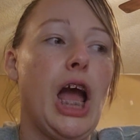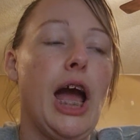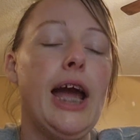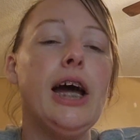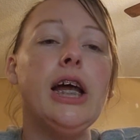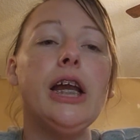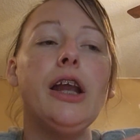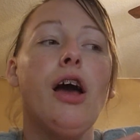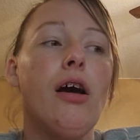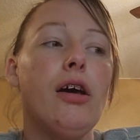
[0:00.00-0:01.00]
And,
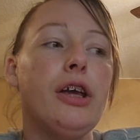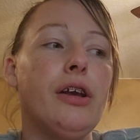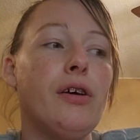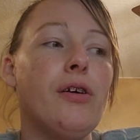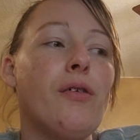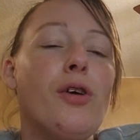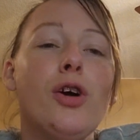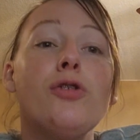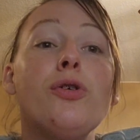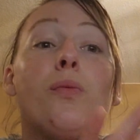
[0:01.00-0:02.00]
you know,
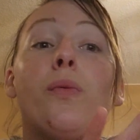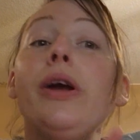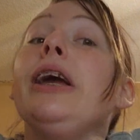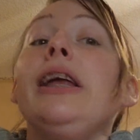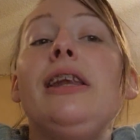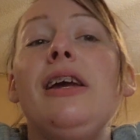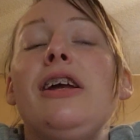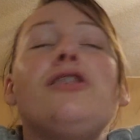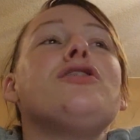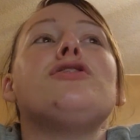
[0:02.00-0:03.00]
so we
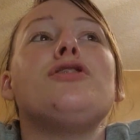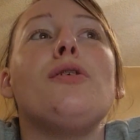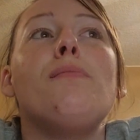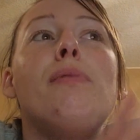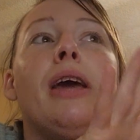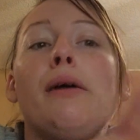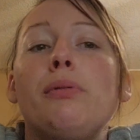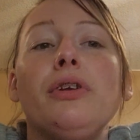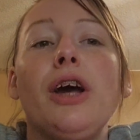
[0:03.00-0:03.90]
need to be able to